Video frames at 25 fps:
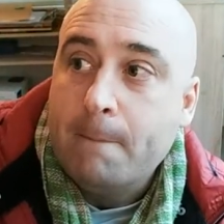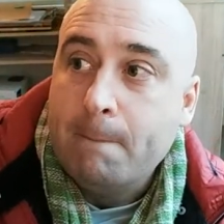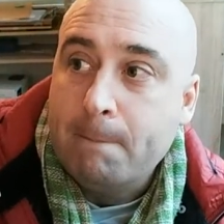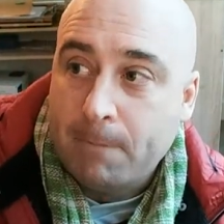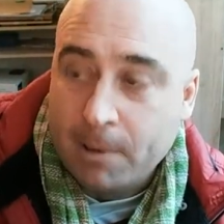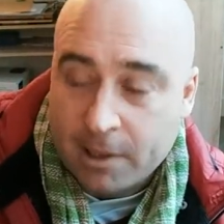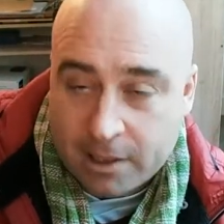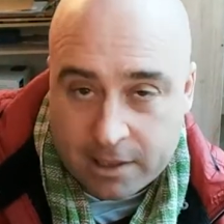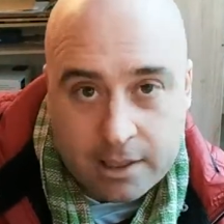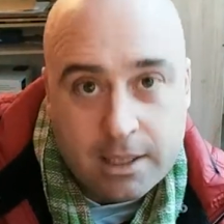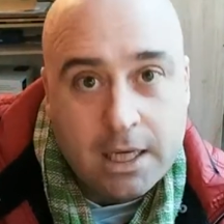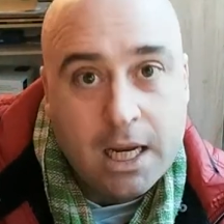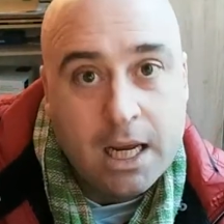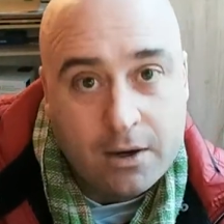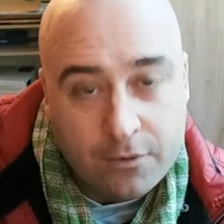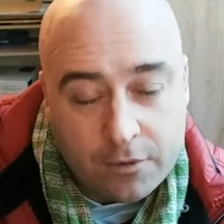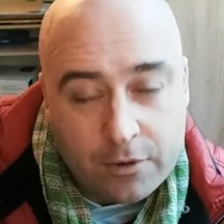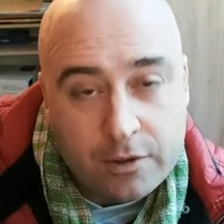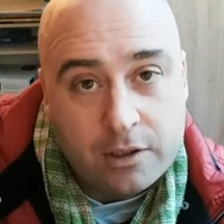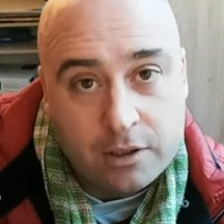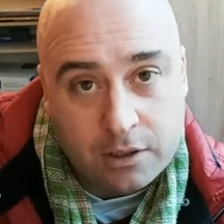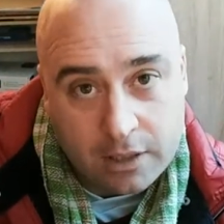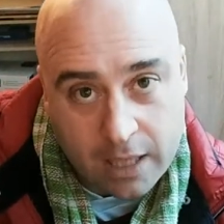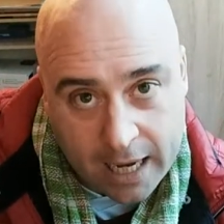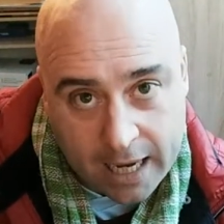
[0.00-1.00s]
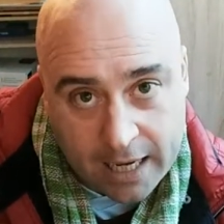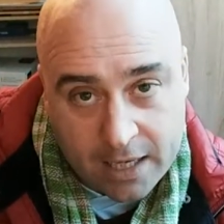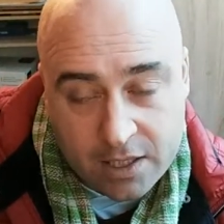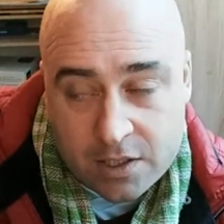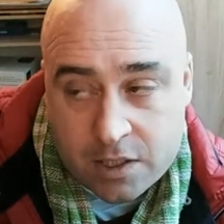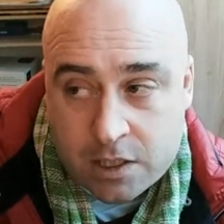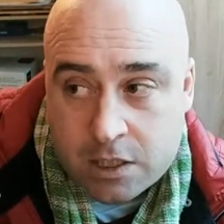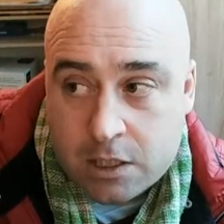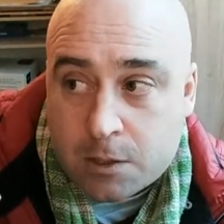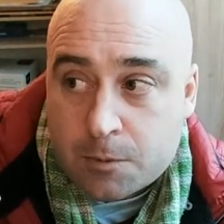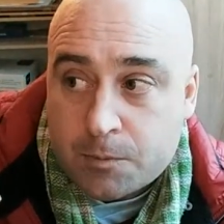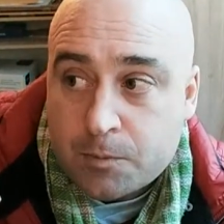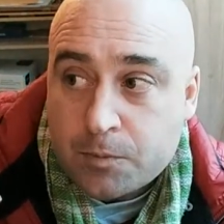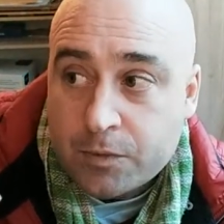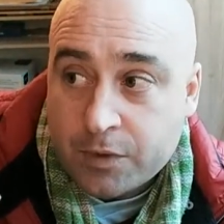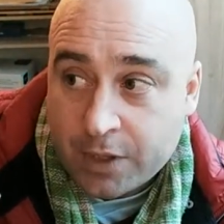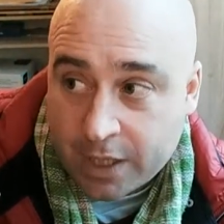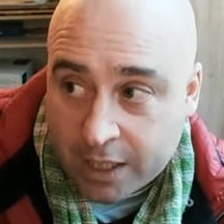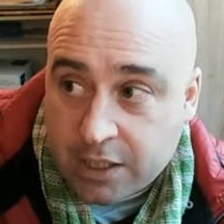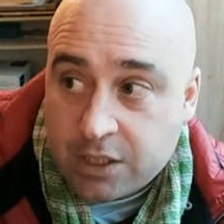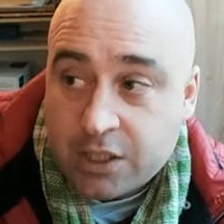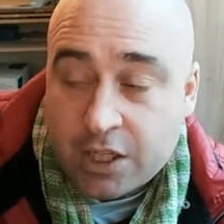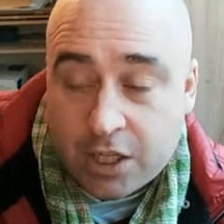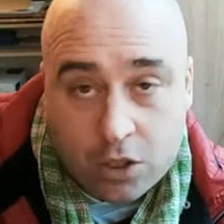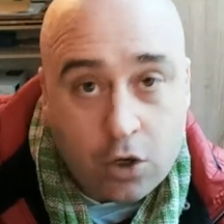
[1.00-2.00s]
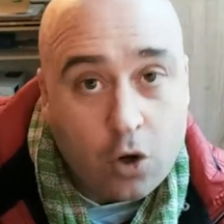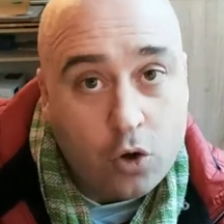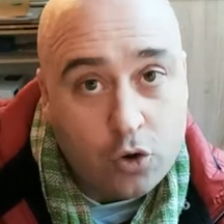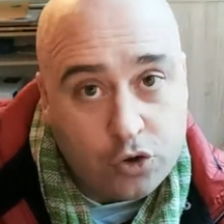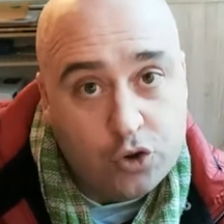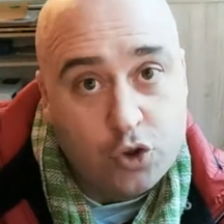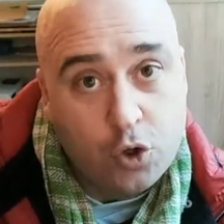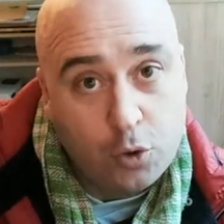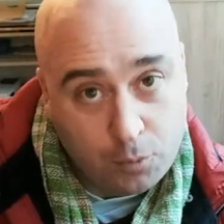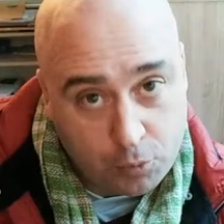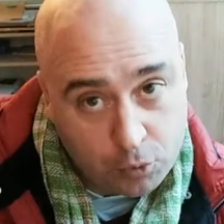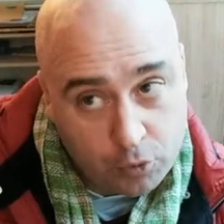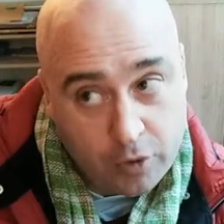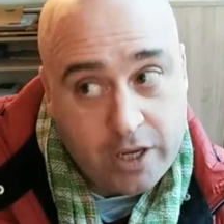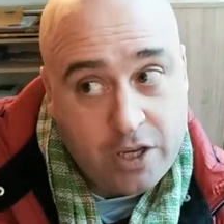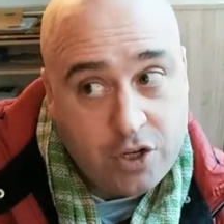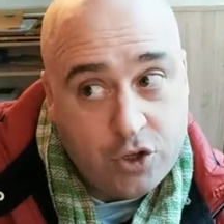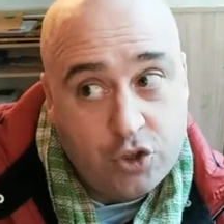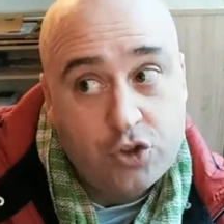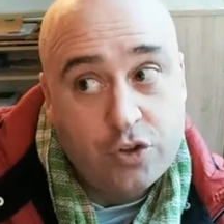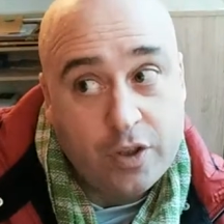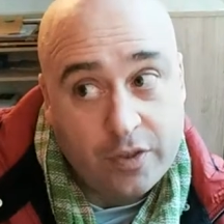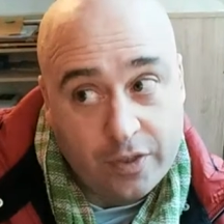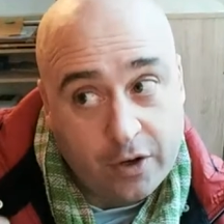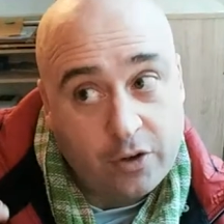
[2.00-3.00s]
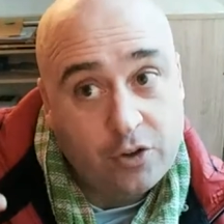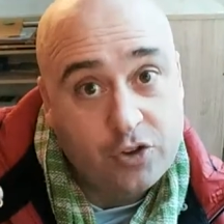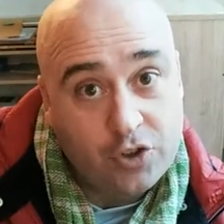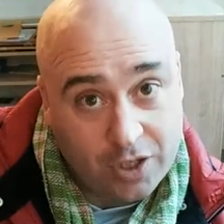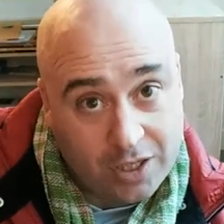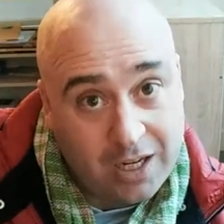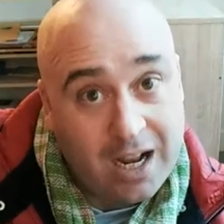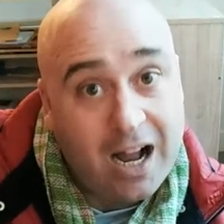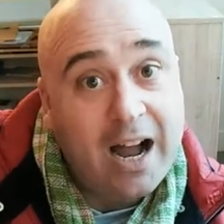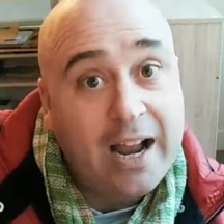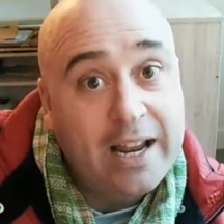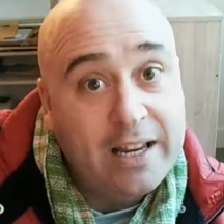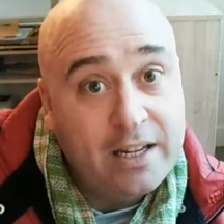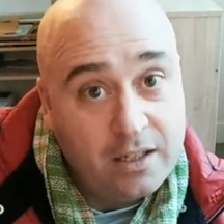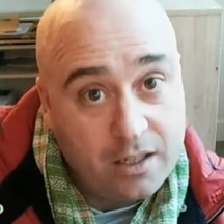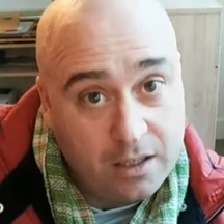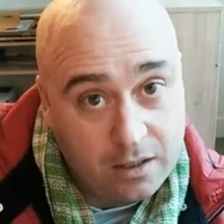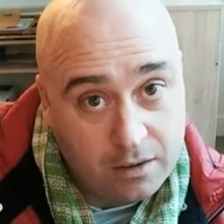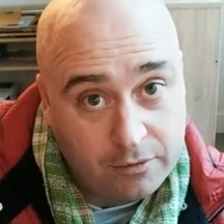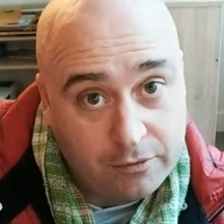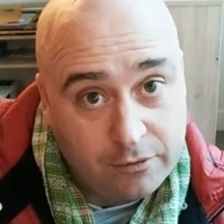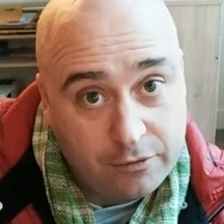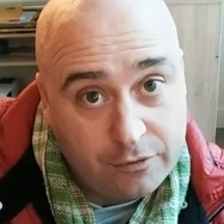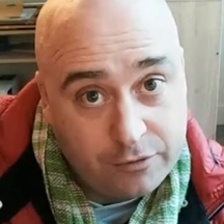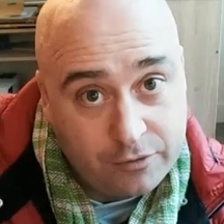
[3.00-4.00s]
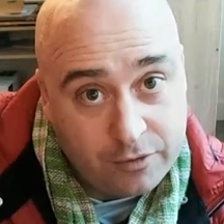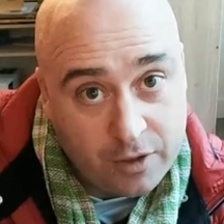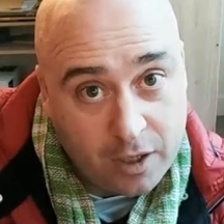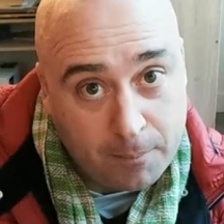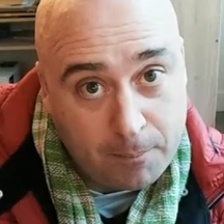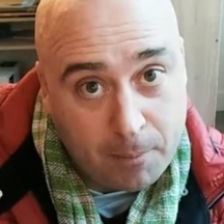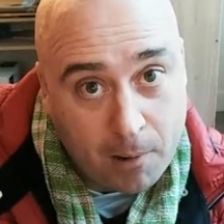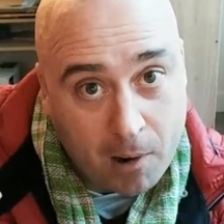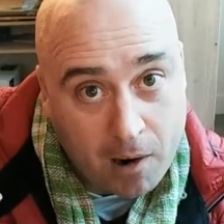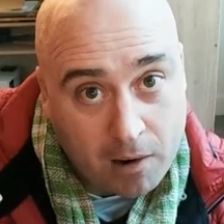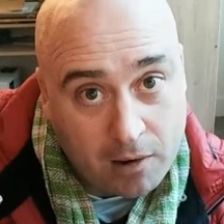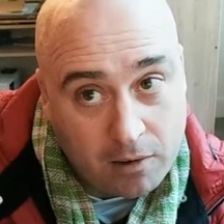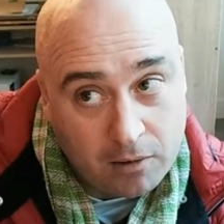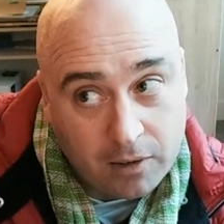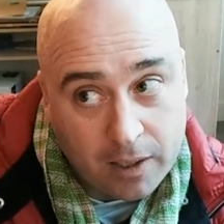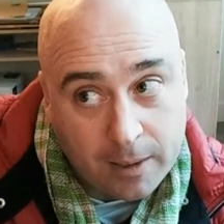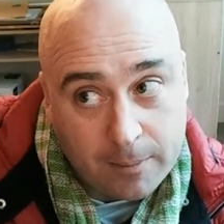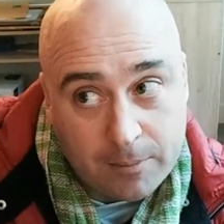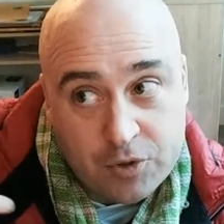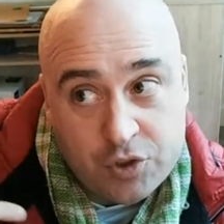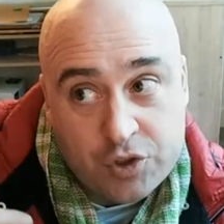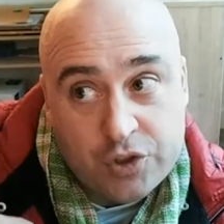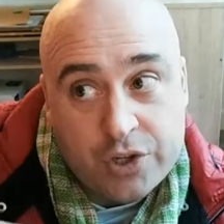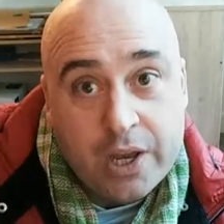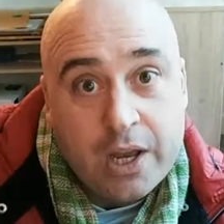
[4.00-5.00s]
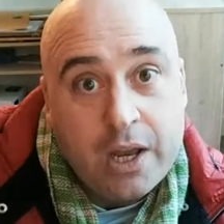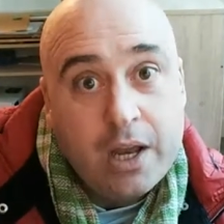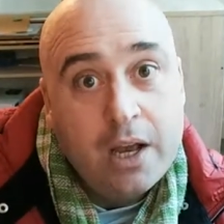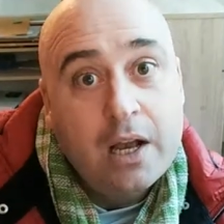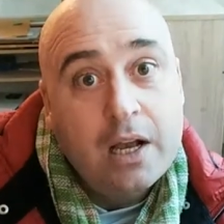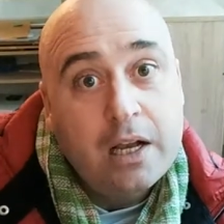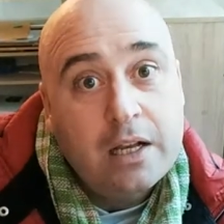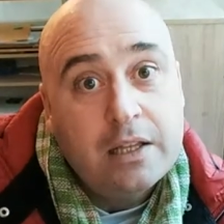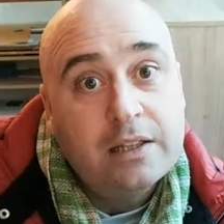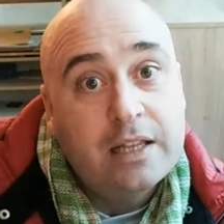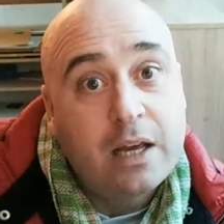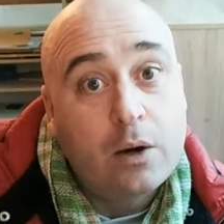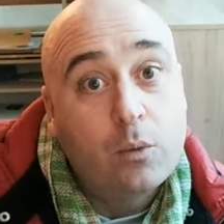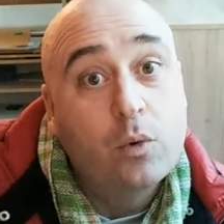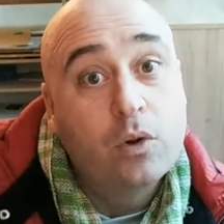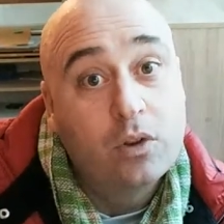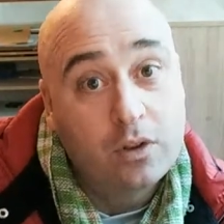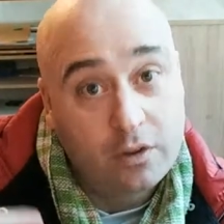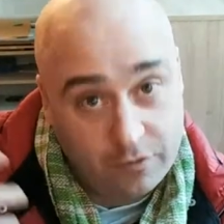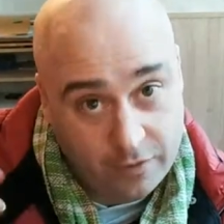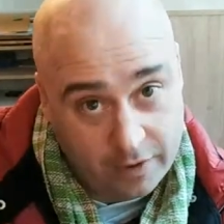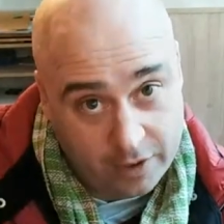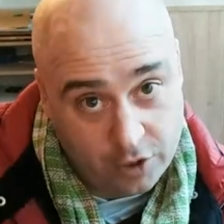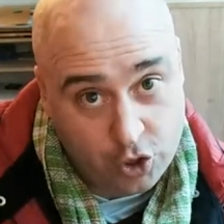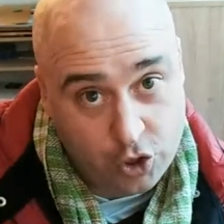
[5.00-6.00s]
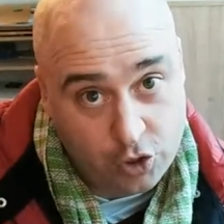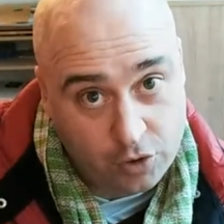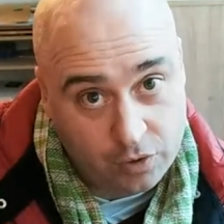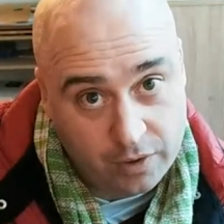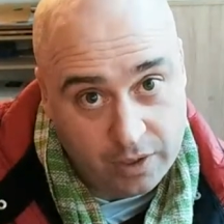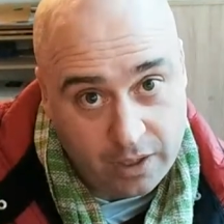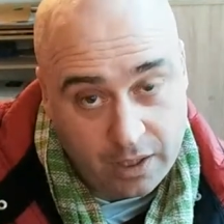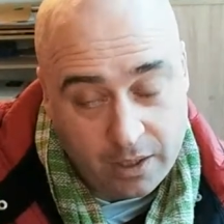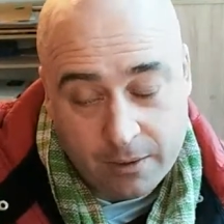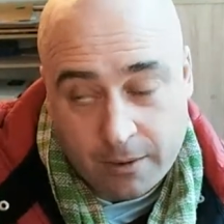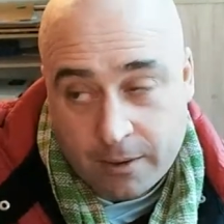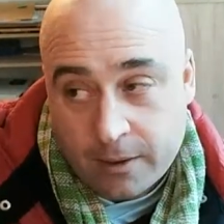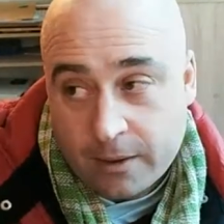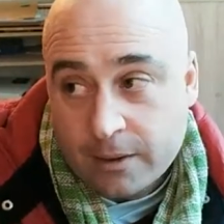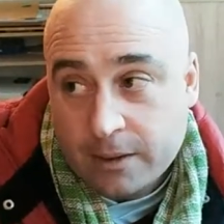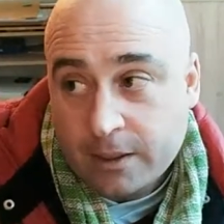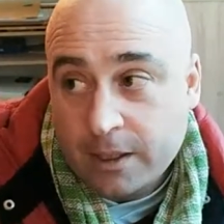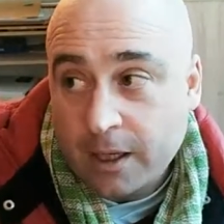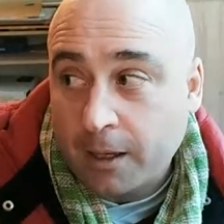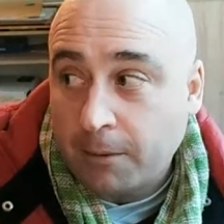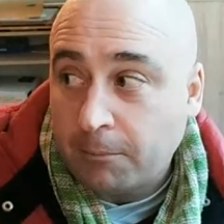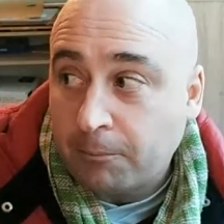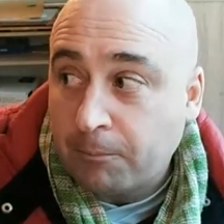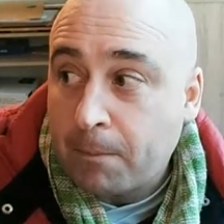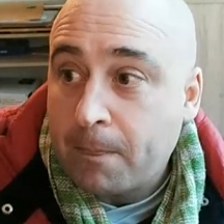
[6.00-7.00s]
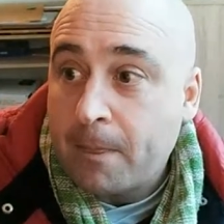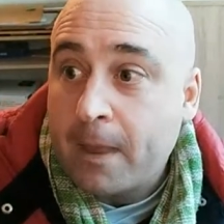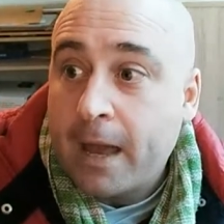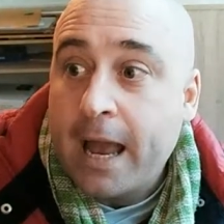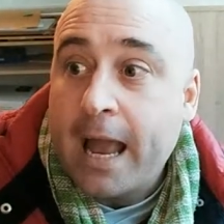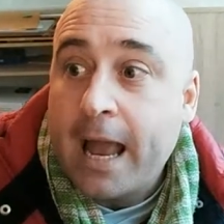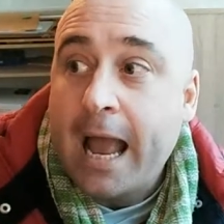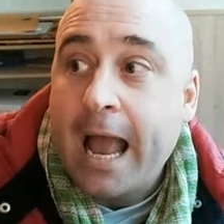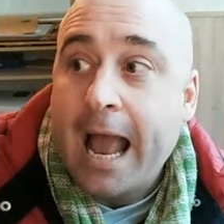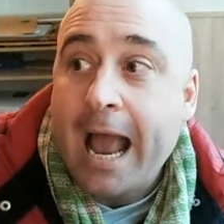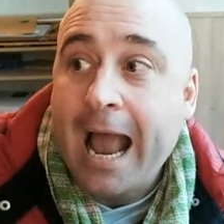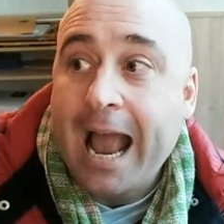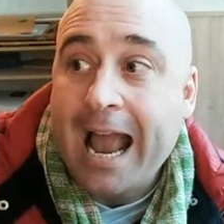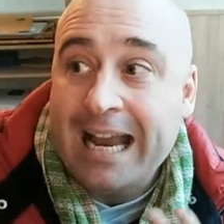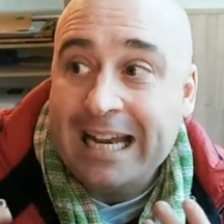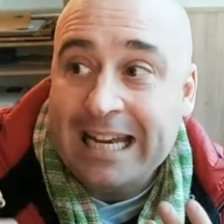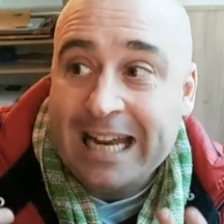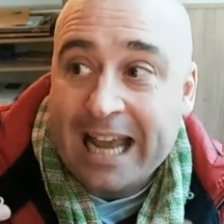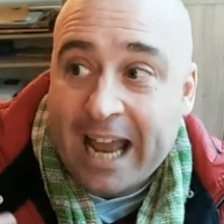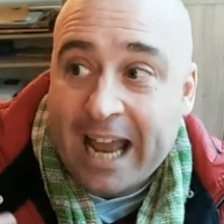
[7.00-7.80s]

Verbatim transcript: But nevertheless, they did also preach that there's a kind of apocalypse that will eventually come. And